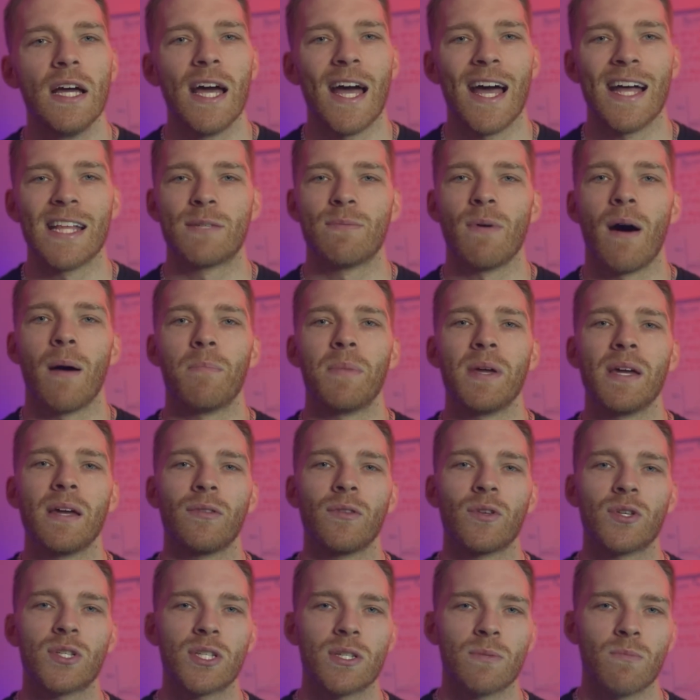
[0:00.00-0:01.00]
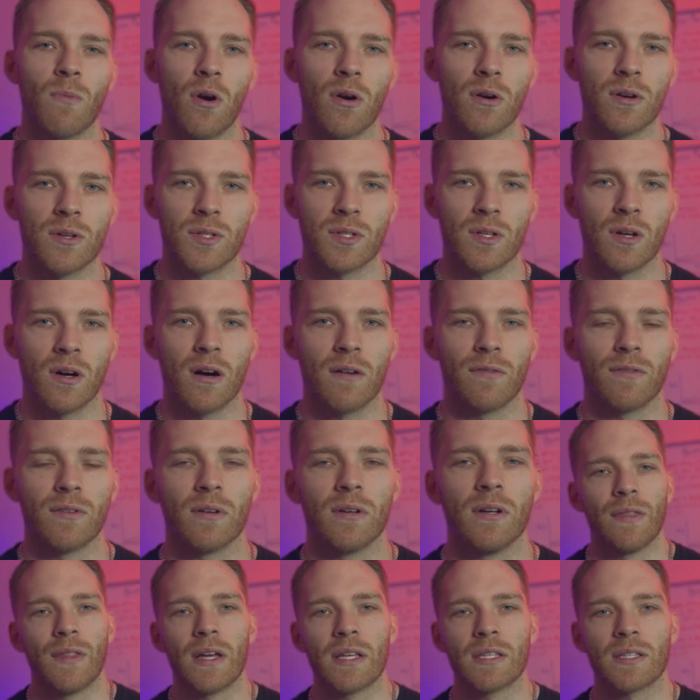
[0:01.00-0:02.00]
it's about being the smartest
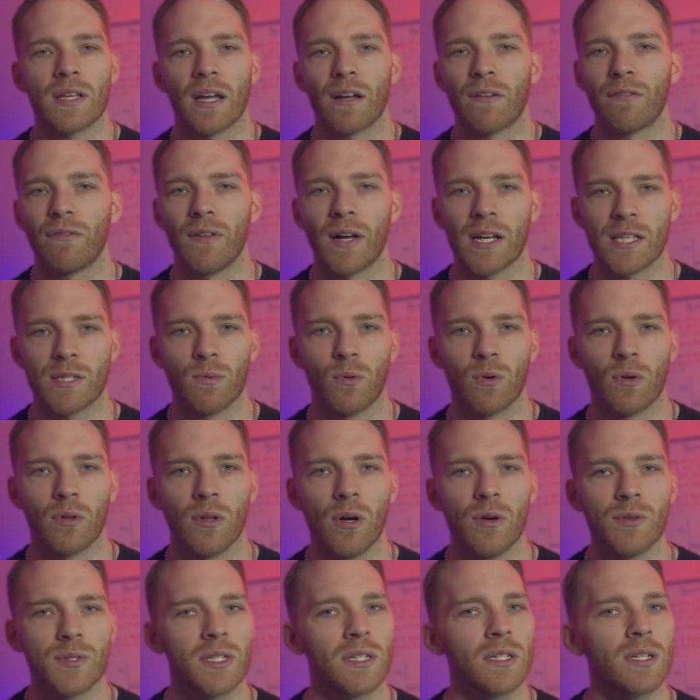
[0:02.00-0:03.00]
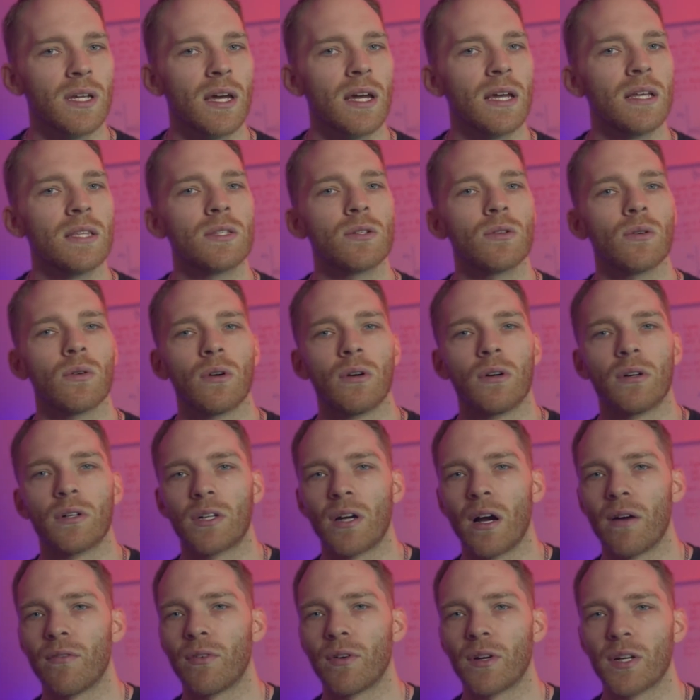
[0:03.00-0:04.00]
offer. Things like flexible closing dates or
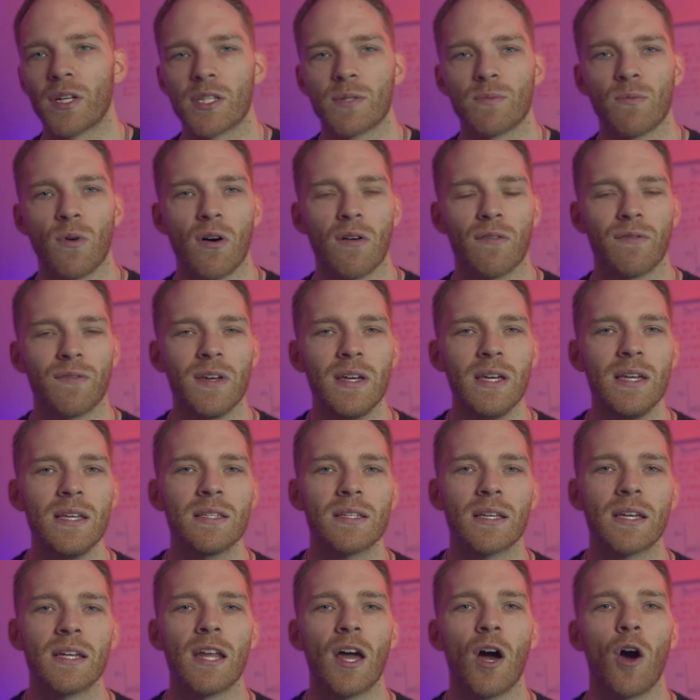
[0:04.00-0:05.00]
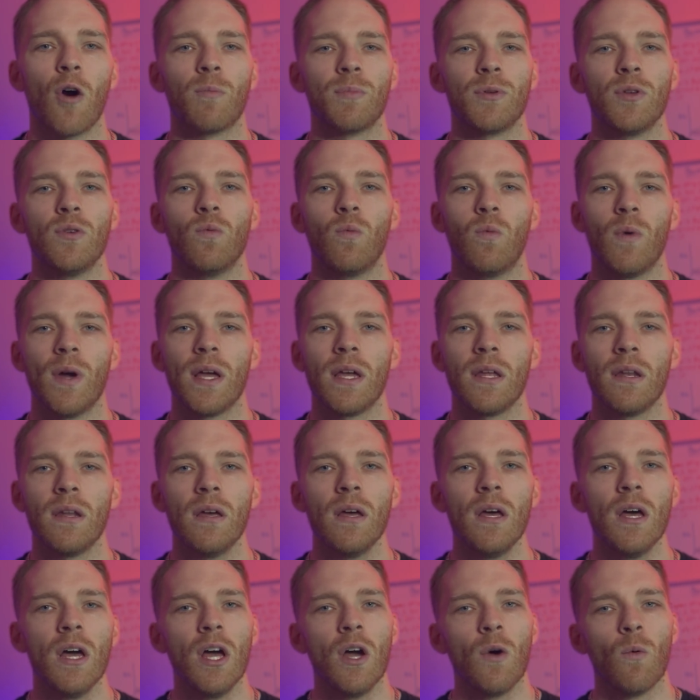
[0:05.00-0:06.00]
covering small fees can help you win
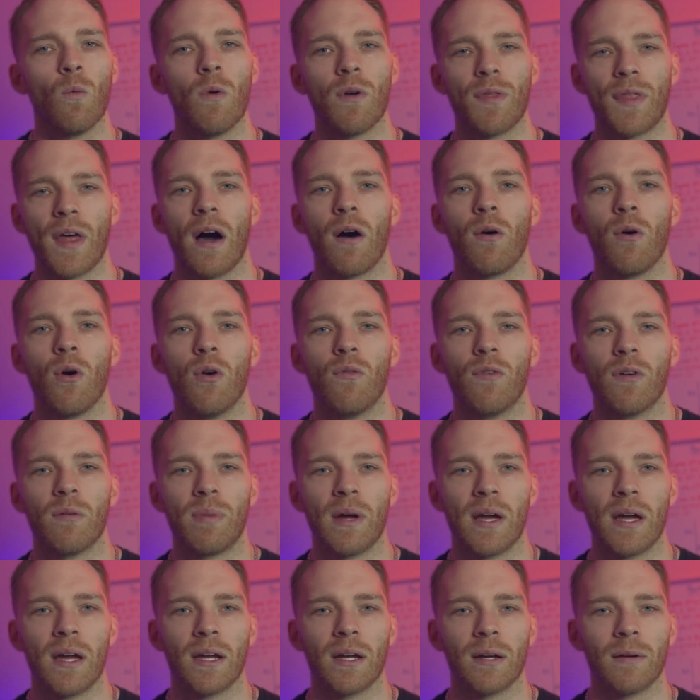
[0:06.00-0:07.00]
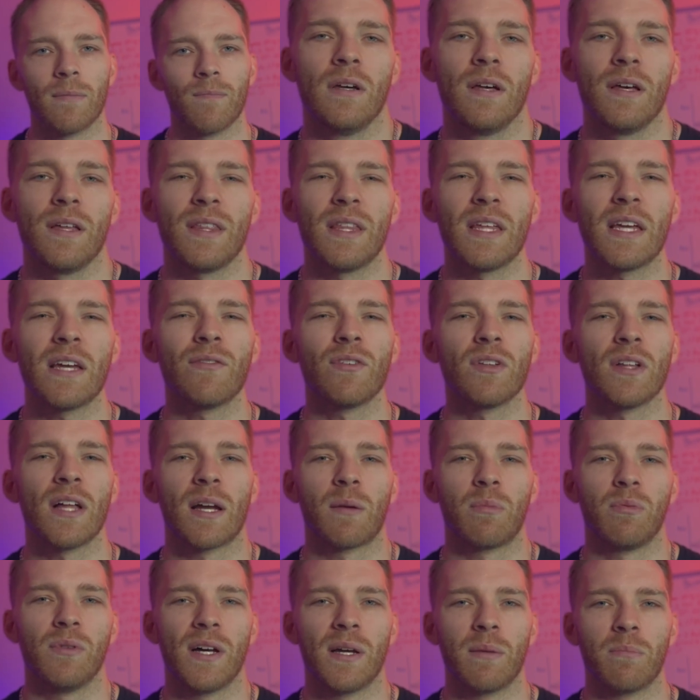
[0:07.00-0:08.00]
without overpaying. Think of it
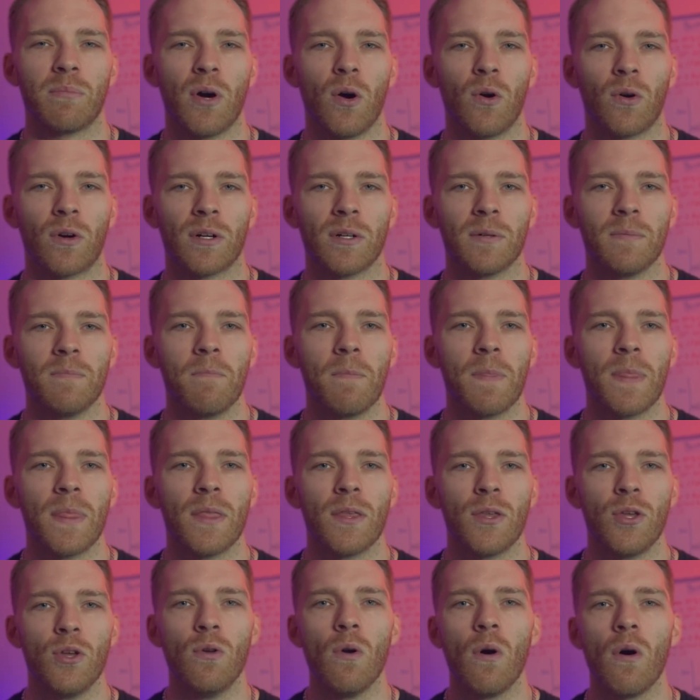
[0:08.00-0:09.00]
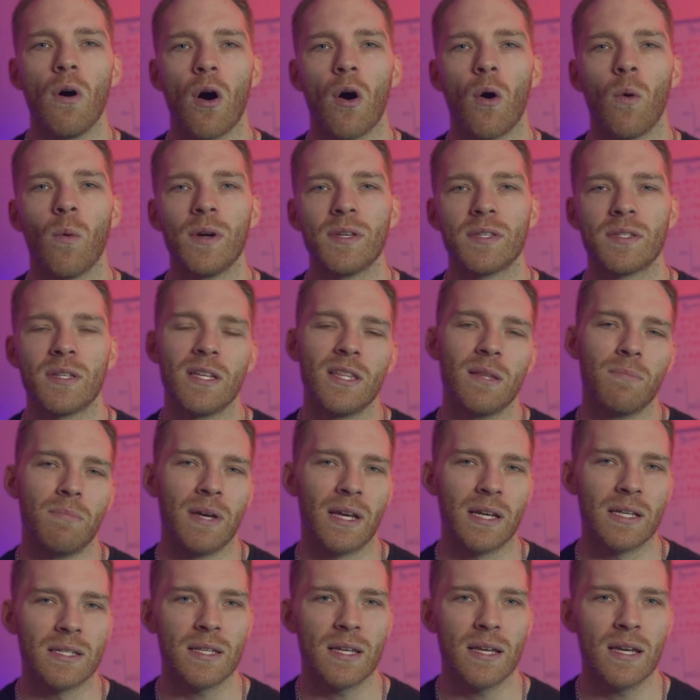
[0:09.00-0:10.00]
like playing poker. You don't always need the
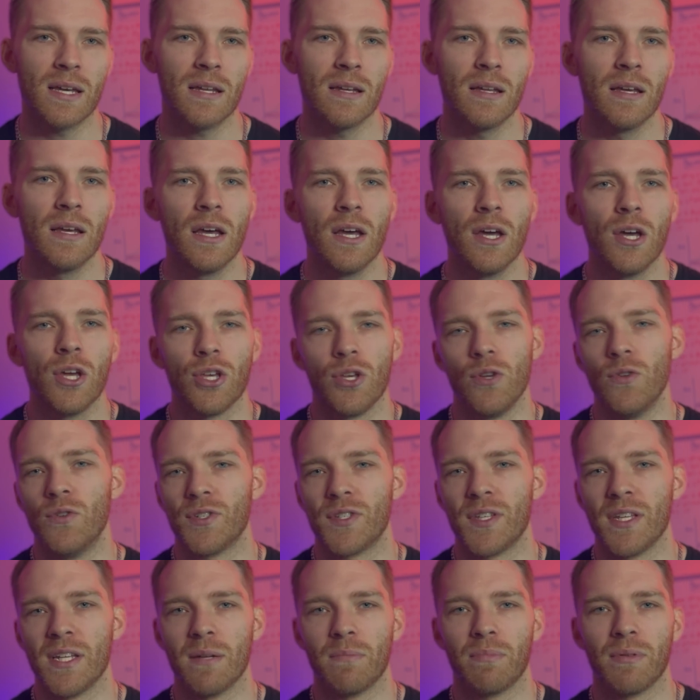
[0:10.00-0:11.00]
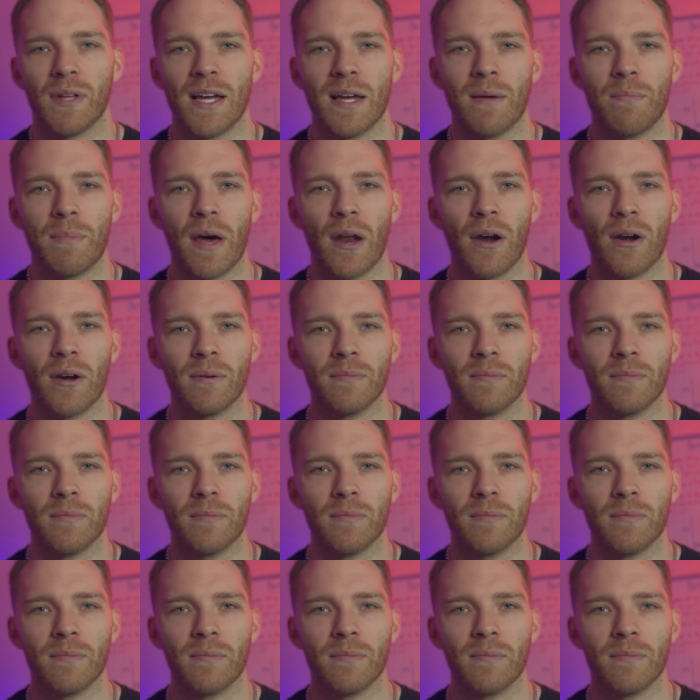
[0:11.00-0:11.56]
biggest hand, you just need to play it better.